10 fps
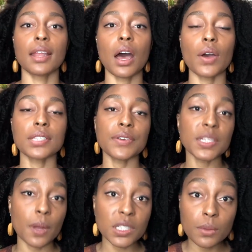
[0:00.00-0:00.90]
Now, as a
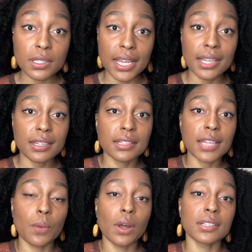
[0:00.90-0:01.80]
responsible
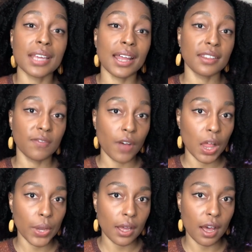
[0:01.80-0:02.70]
scientist, I want to add the
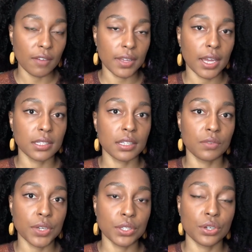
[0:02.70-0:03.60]
following caveat to
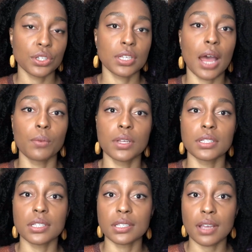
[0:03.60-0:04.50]
the research that
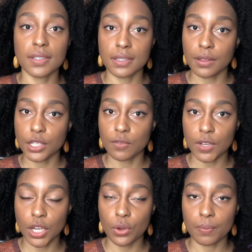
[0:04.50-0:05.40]
was discussed in this
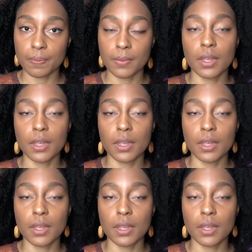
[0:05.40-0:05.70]
video.